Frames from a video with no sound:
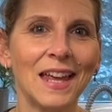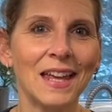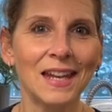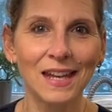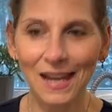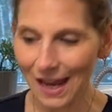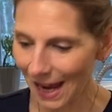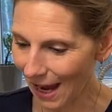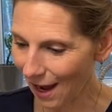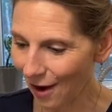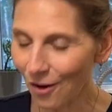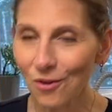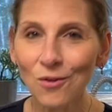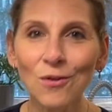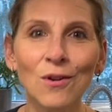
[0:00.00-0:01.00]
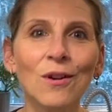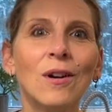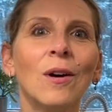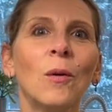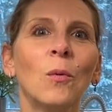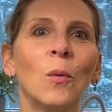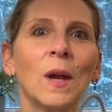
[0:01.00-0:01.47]
Now
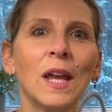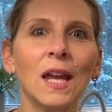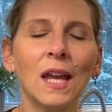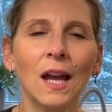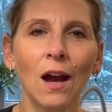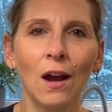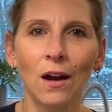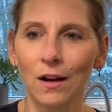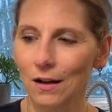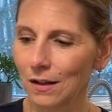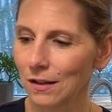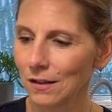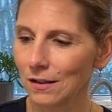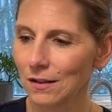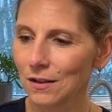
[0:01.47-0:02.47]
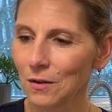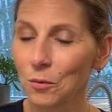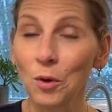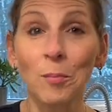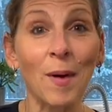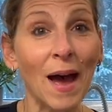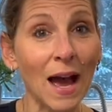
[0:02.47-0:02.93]

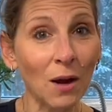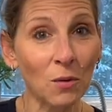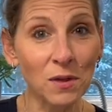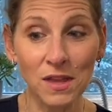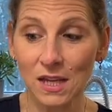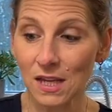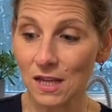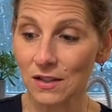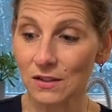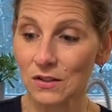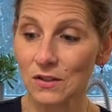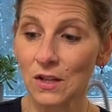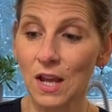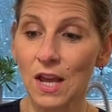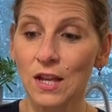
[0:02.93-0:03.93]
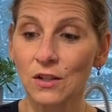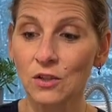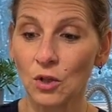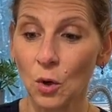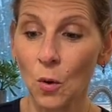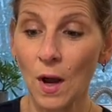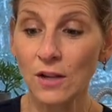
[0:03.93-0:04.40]
we're back with the yeast.
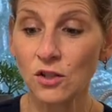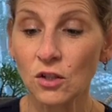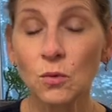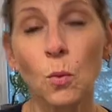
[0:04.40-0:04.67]
So I just